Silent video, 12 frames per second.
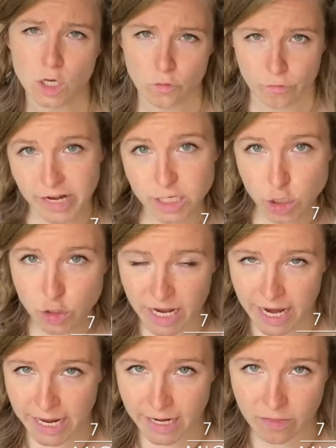Ranger
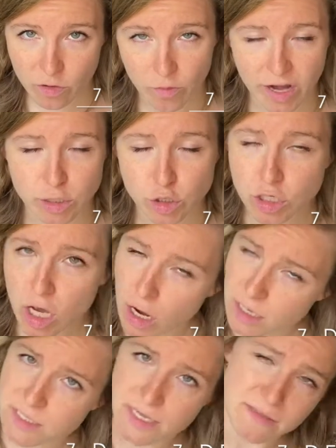Dan at the ranger
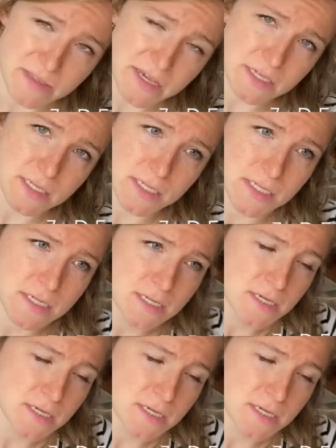talk said this: